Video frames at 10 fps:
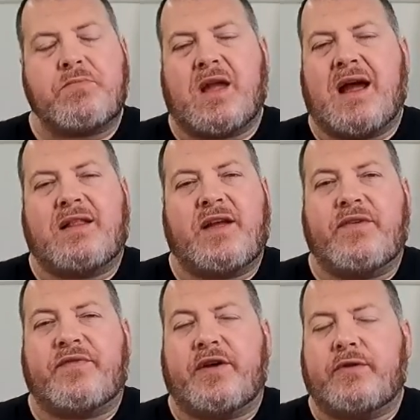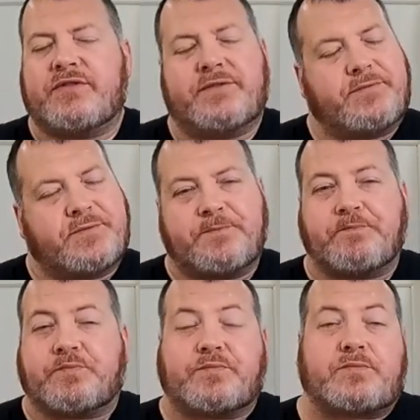I love it, folks.
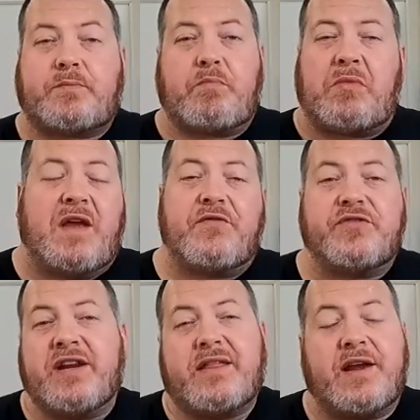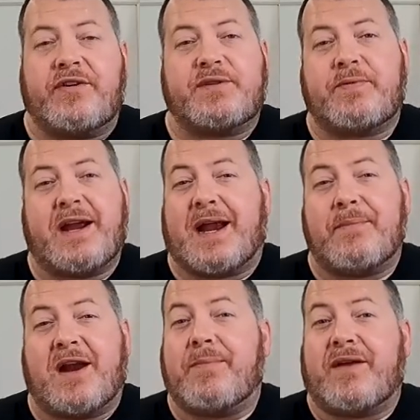If there's anything on this plate I'm
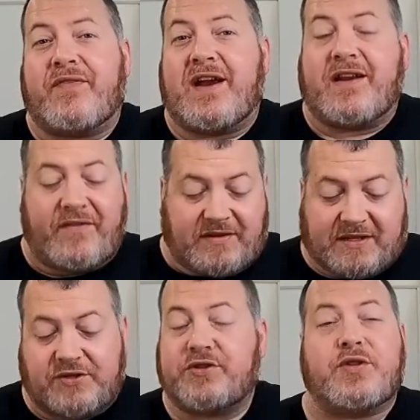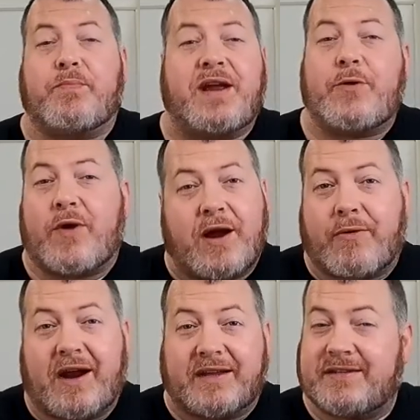not a big fan of, that's just the plain white
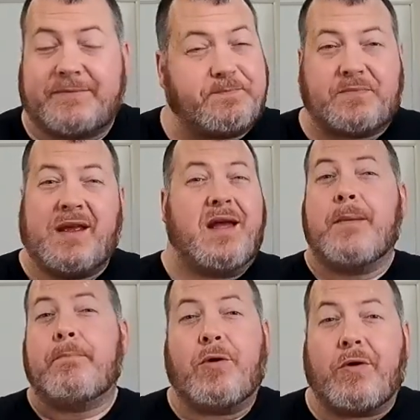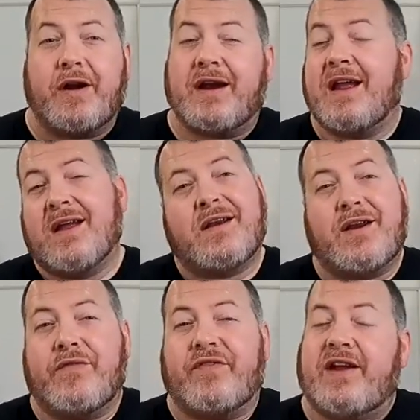rice. Boring,
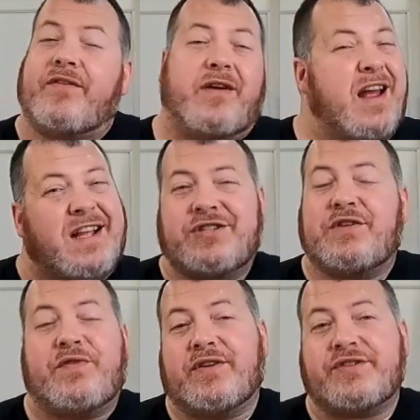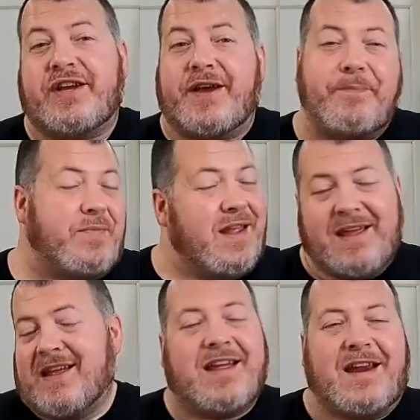no flavor, just fills you up,
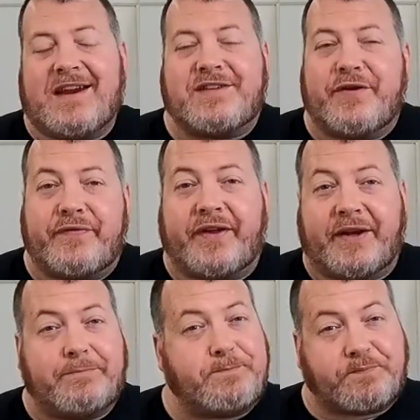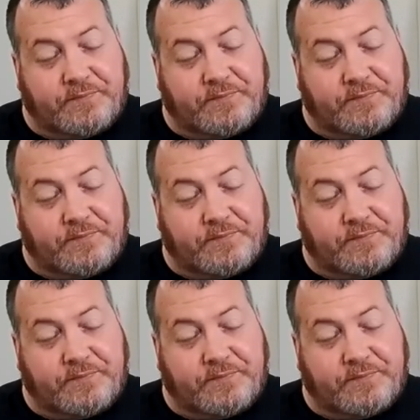and it's no fun.